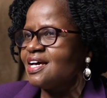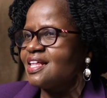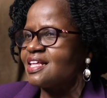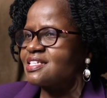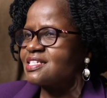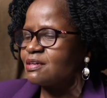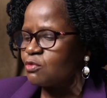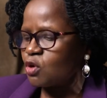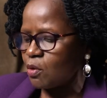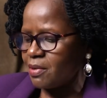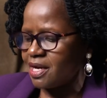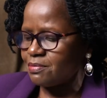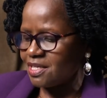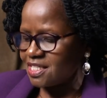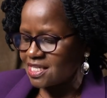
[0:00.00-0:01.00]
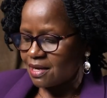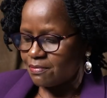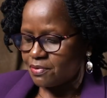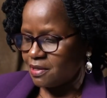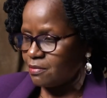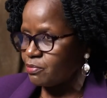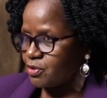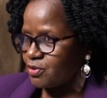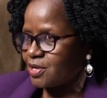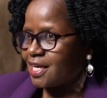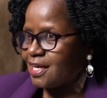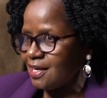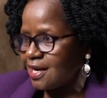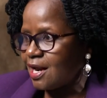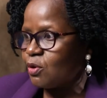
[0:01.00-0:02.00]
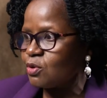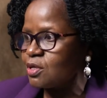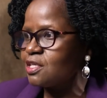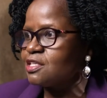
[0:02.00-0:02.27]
the same commandments are being broken down